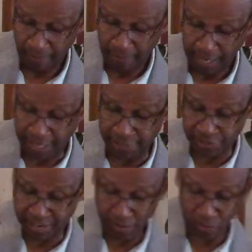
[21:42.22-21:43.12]
He didn't
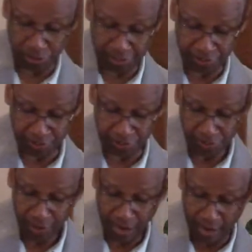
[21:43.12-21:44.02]
say, well, Jesus,
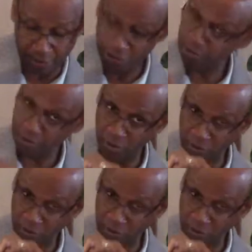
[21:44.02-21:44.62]
uh, you, you know what?